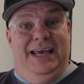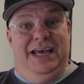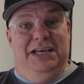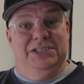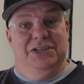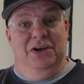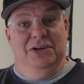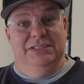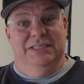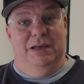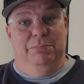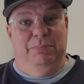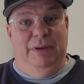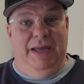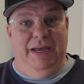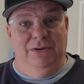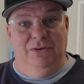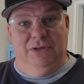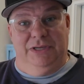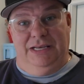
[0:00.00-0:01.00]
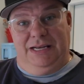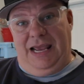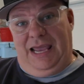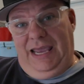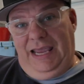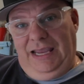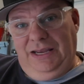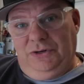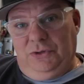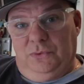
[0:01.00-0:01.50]
As long as that panel can
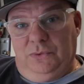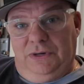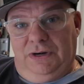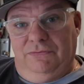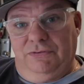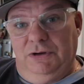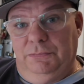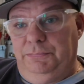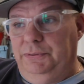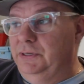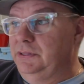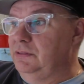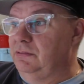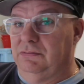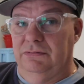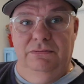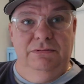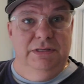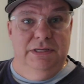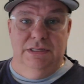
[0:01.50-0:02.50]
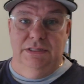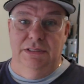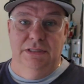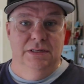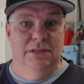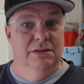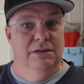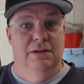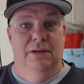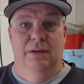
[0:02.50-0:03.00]
handle whatever you're putting through
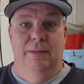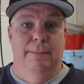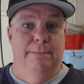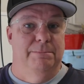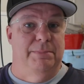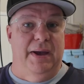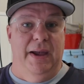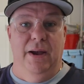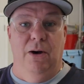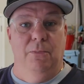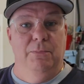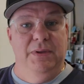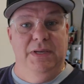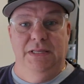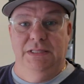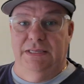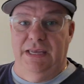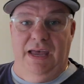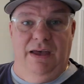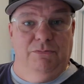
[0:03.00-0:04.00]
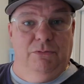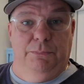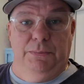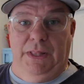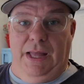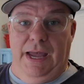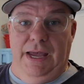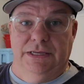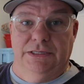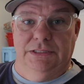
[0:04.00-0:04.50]
this, by all means, have a
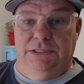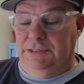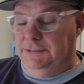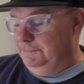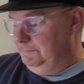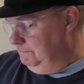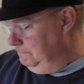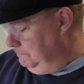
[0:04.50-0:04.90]
blast.